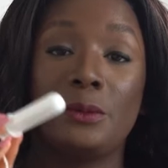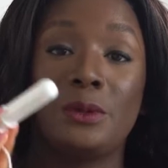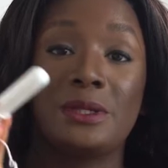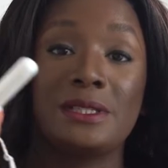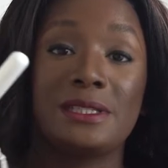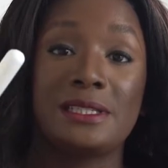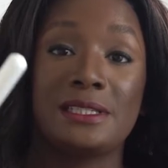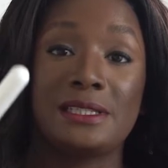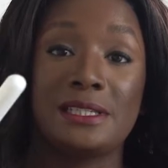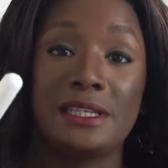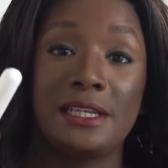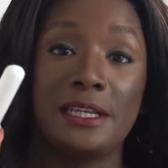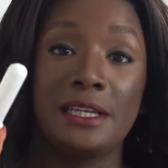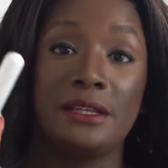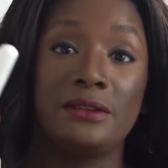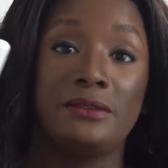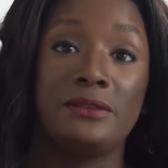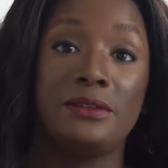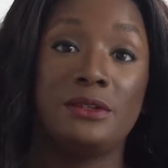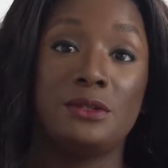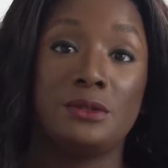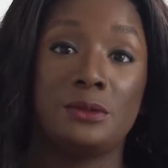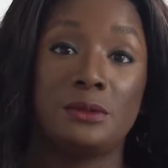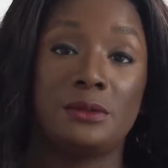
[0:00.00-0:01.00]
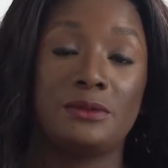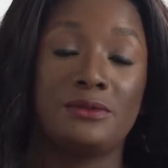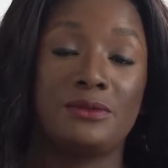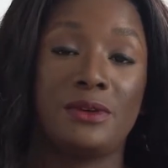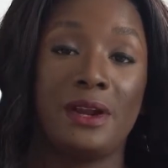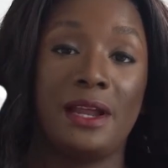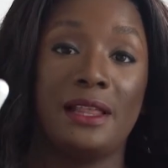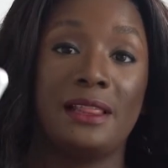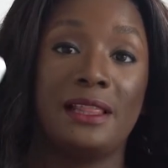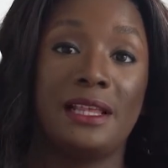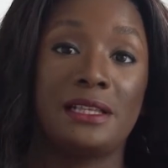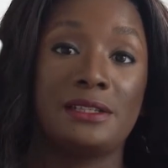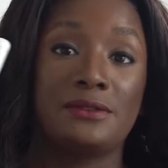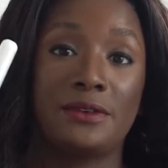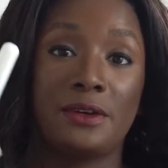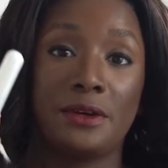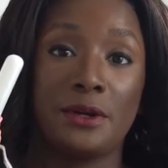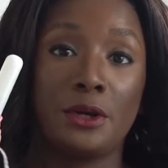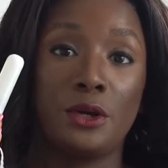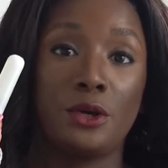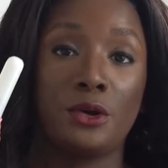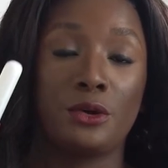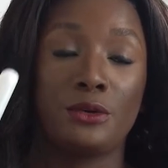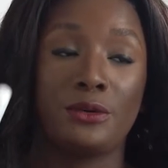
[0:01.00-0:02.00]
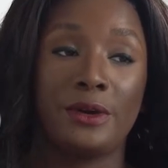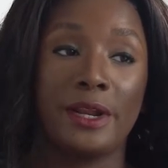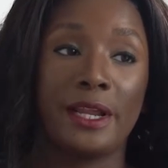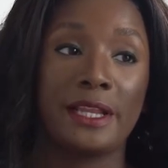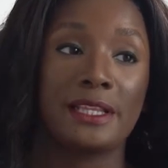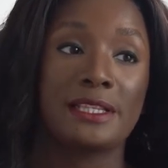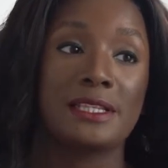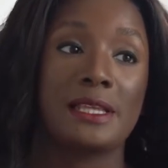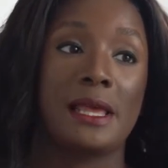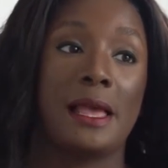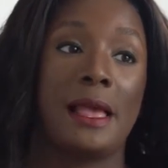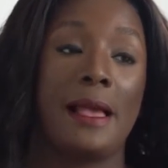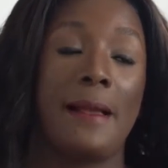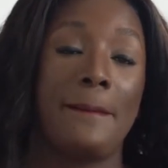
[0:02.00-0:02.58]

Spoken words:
Once it's in, if you do it right, that's very correct.